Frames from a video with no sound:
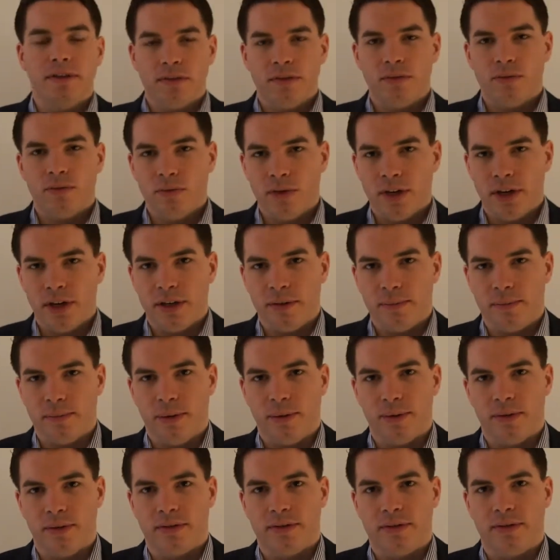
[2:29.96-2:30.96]
is really
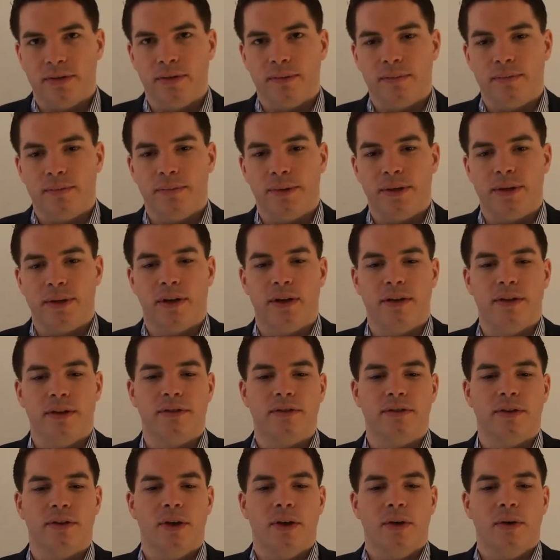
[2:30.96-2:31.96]
important
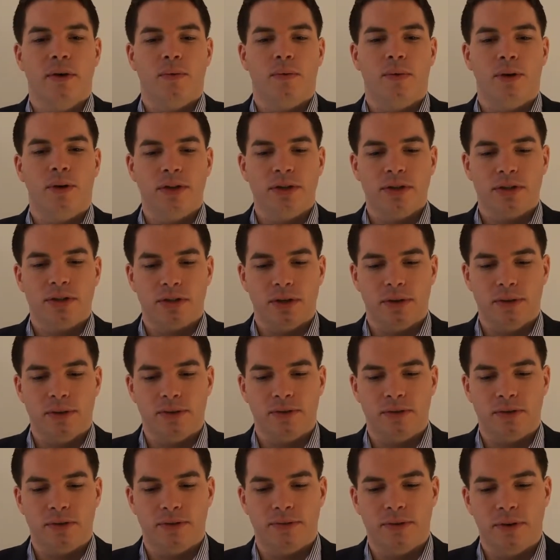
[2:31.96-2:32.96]
because what it
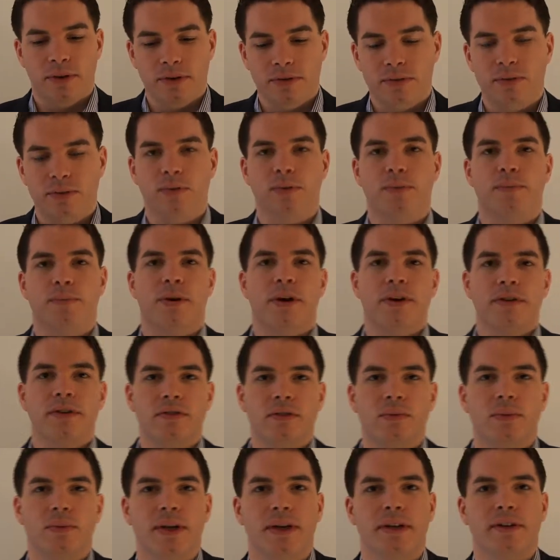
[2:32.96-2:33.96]
shows is, first of all, Price
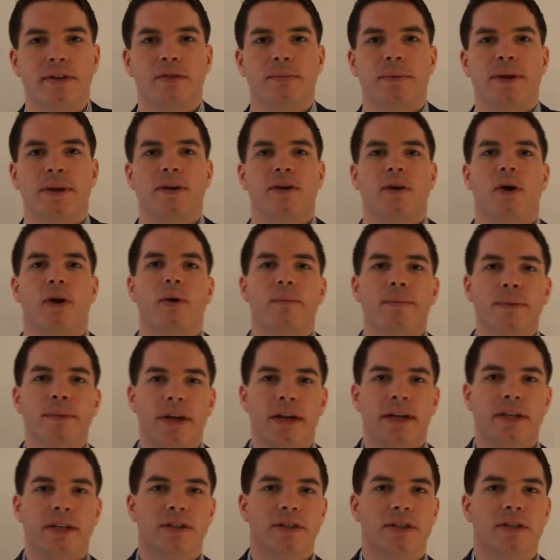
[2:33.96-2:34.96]
to Win is about a
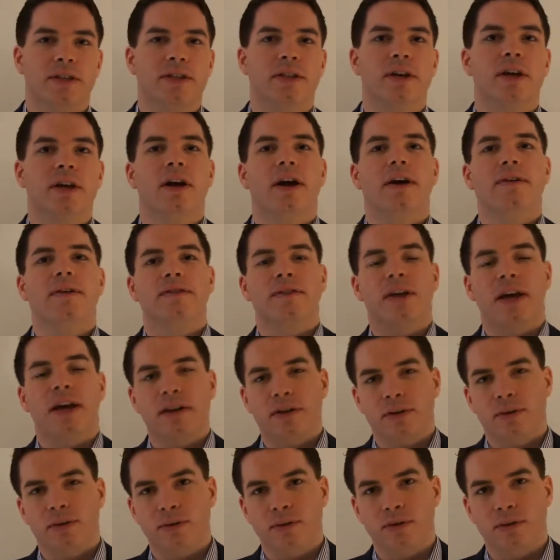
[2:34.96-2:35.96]
combination of
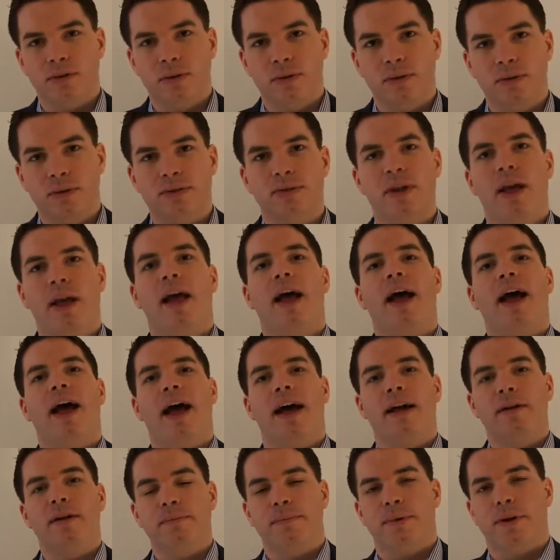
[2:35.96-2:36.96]
technical scores
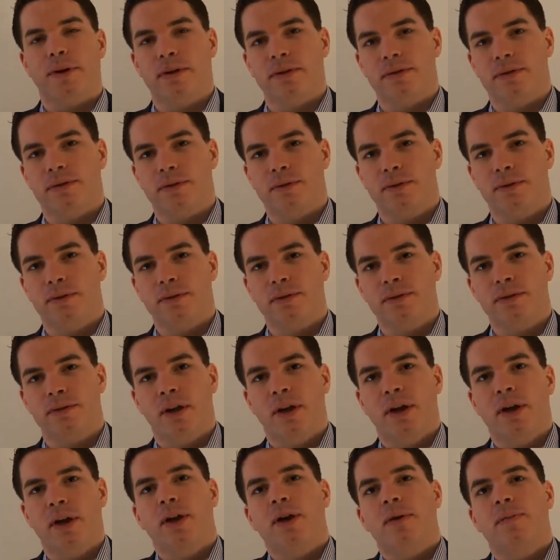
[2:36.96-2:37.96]
and price scores,
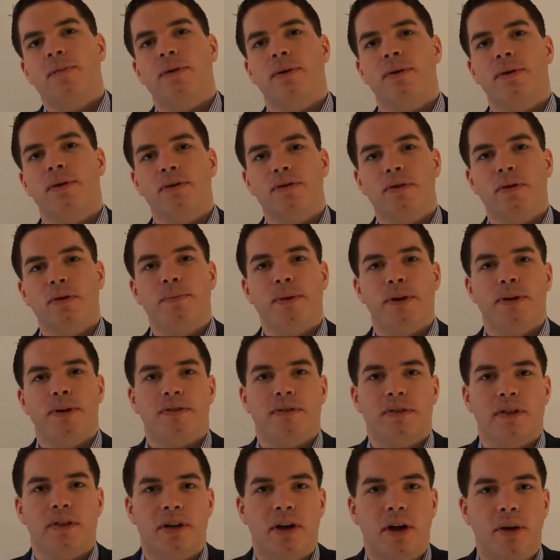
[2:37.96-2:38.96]
but it also puts
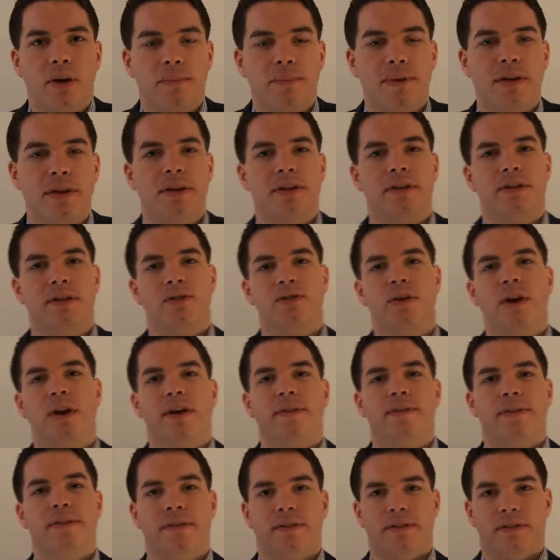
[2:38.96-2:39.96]
the company in the
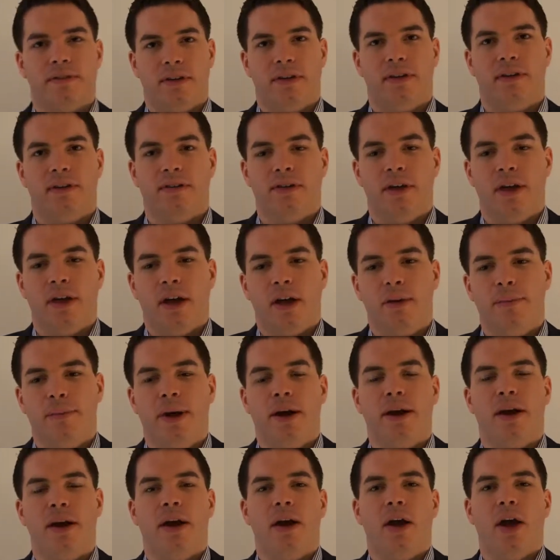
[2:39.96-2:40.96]
driving seat
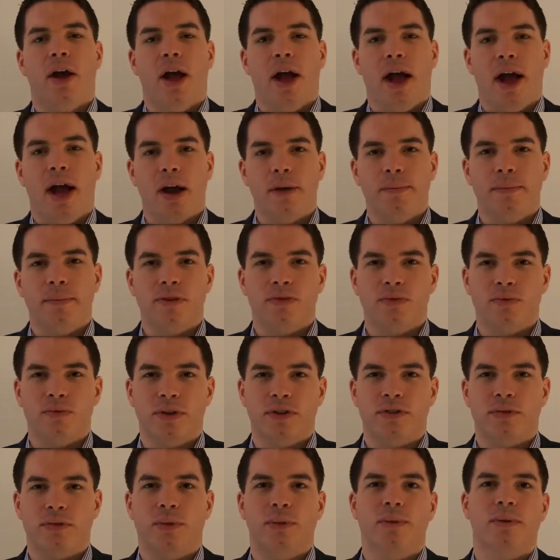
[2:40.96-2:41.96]
about how much
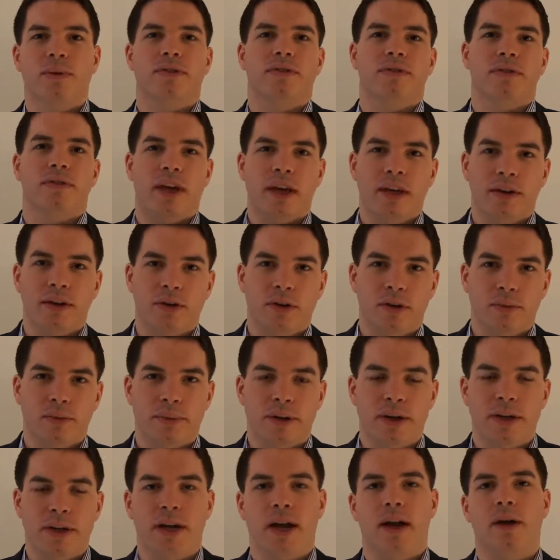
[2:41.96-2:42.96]
risk we want to take on a
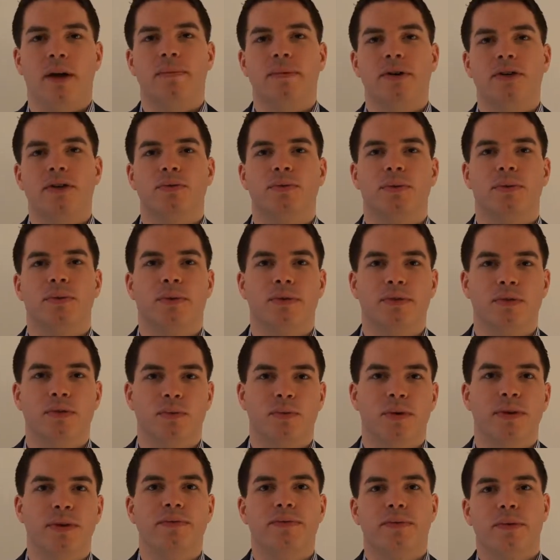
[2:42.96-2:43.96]
bid, how much we want to
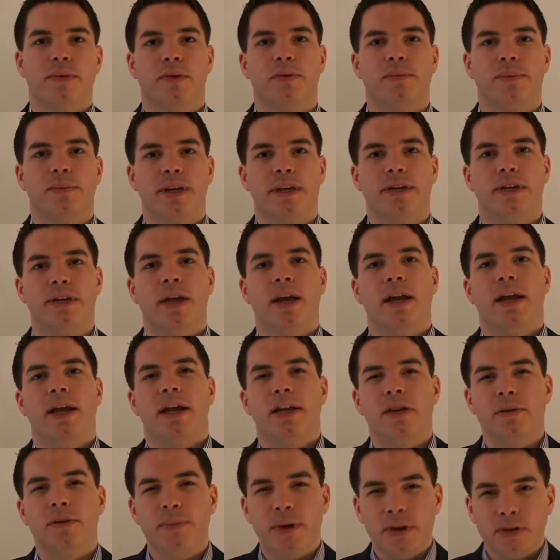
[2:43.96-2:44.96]
win from the bid.
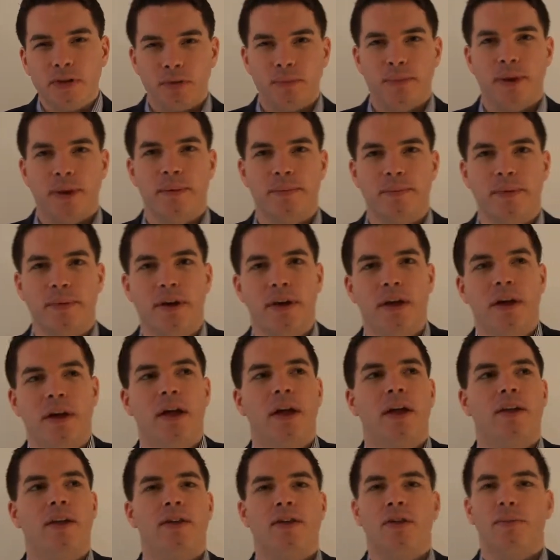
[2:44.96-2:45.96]
And you must remember
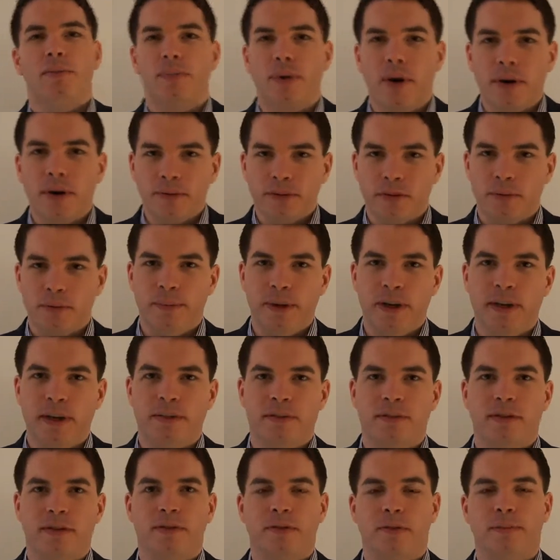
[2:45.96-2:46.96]
that the
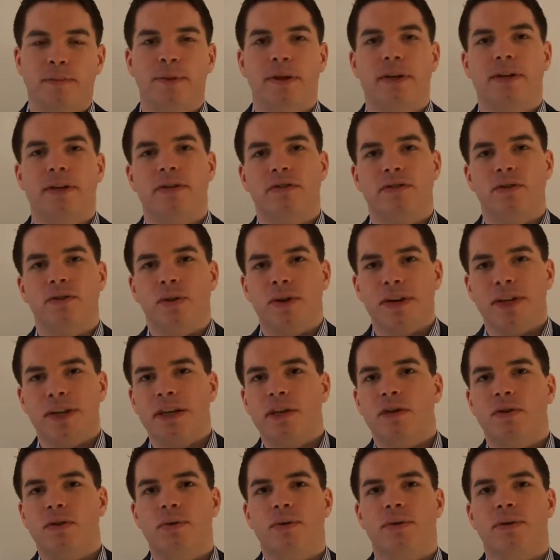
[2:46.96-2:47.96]
profitability of the bid is not
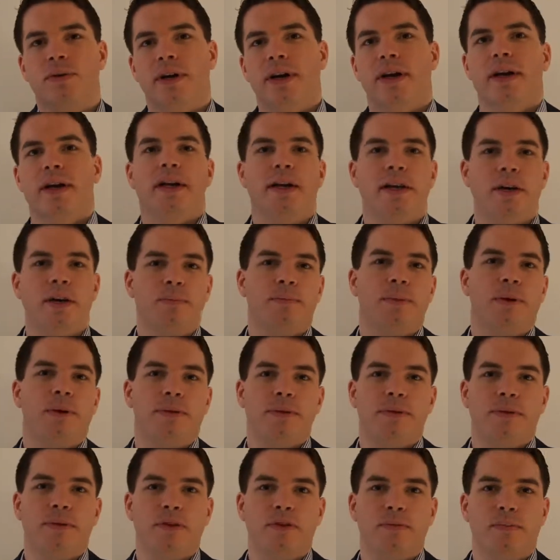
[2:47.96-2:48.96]
equal at both
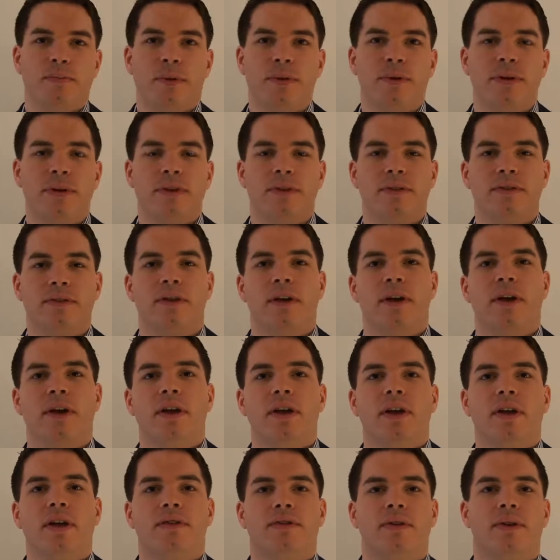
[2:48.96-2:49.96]
of those points.
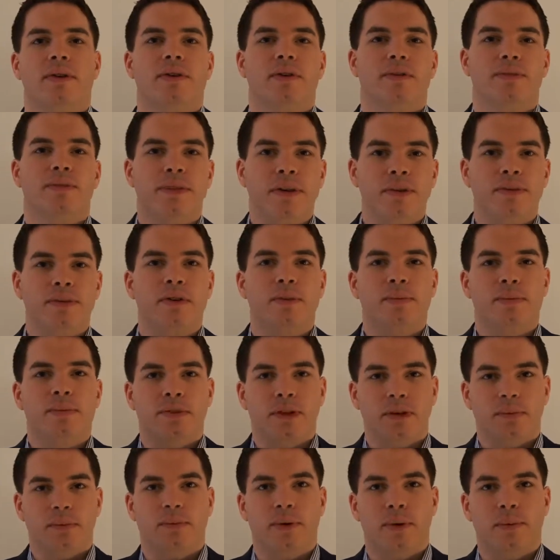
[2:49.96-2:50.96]
So at your
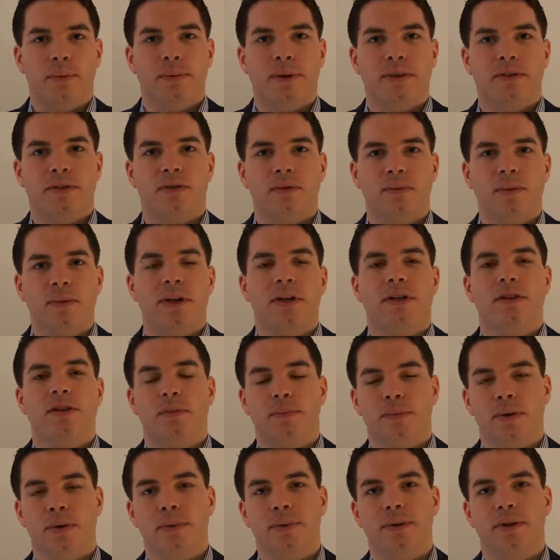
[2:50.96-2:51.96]
50% probability of winning, you're
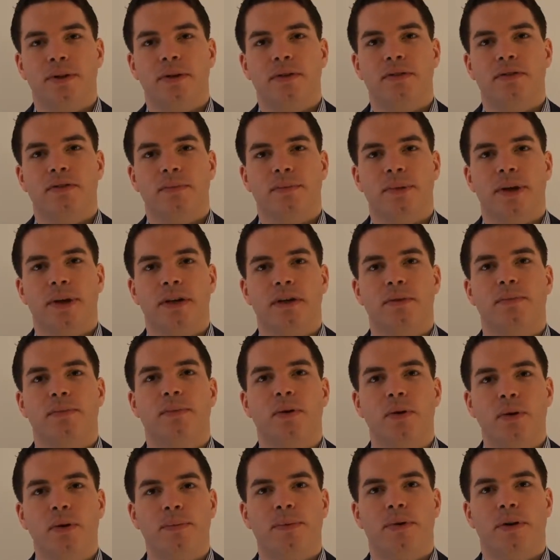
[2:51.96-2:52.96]
probably going to make
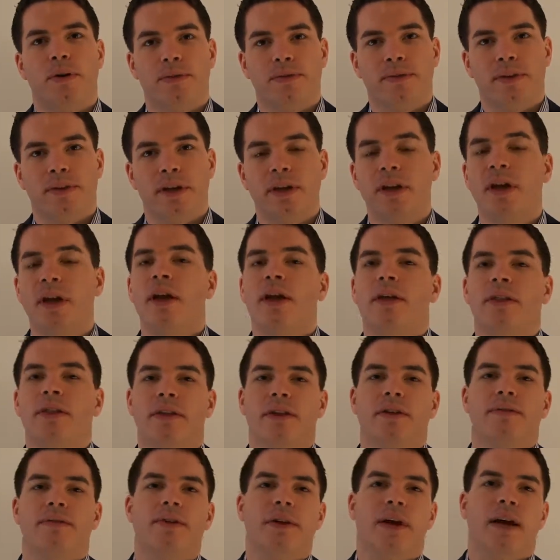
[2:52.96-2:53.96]
more profit
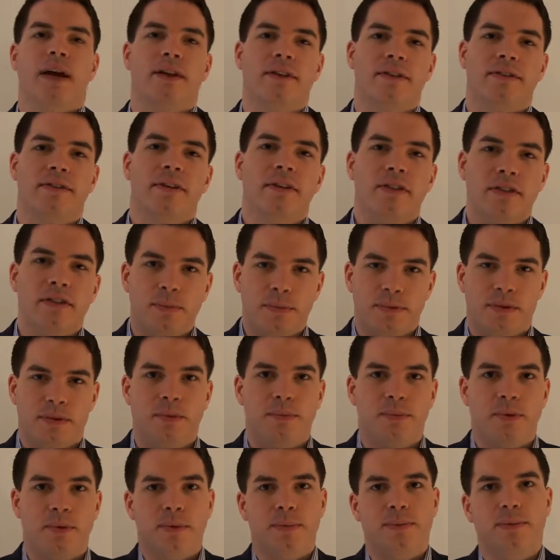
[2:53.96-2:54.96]
than if you had a
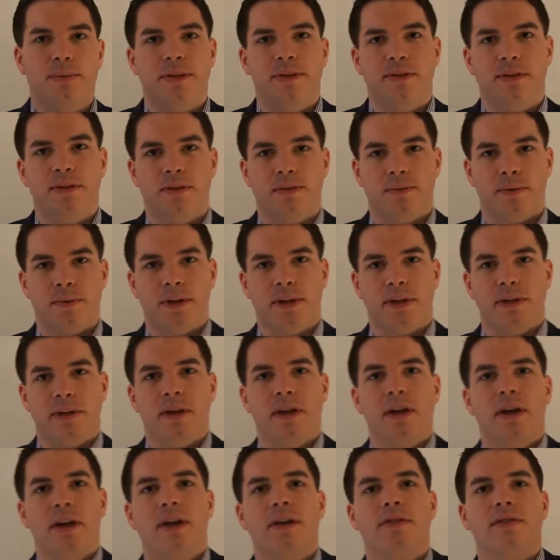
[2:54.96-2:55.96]
60% probability of winning.
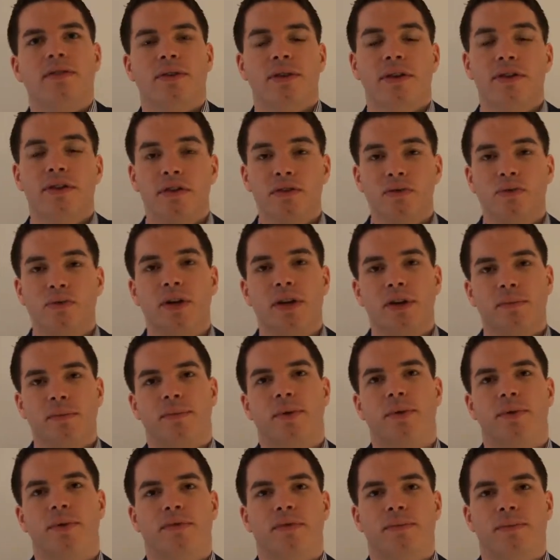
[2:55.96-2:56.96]
So this is really
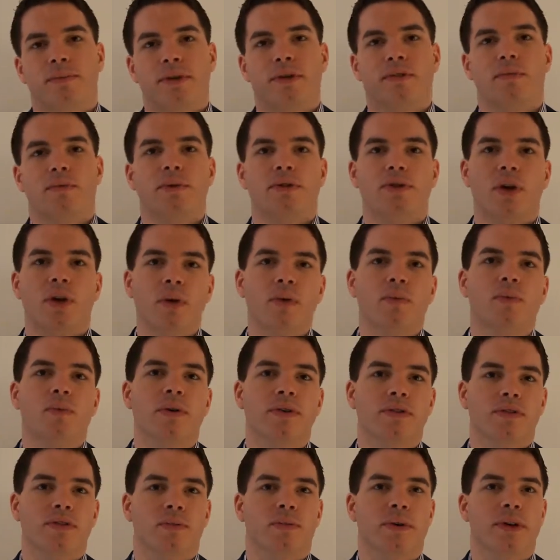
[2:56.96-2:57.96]
important because we don't
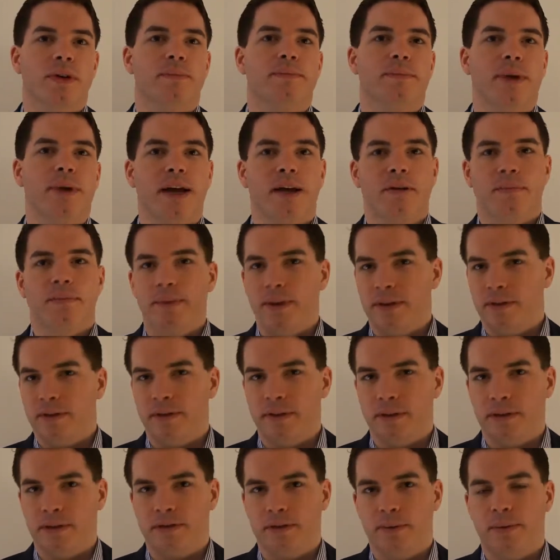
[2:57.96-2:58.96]
want to win bad
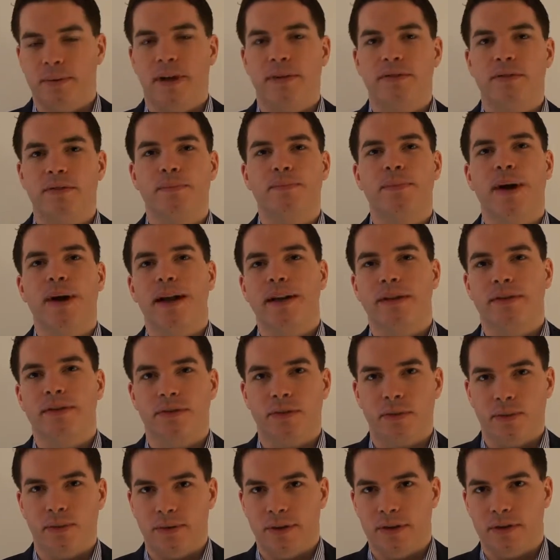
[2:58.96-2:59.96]
business, so we have to balance
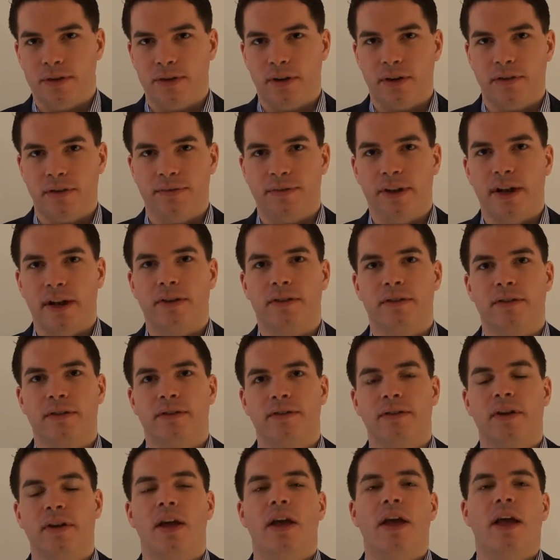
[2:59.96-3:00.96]
all these kind of
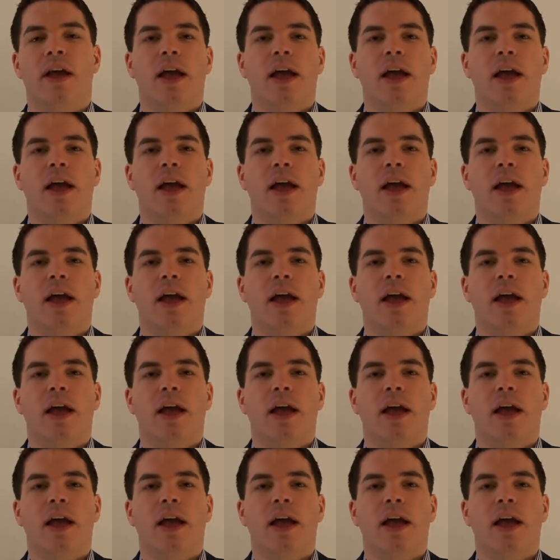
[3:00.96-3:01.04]
factors.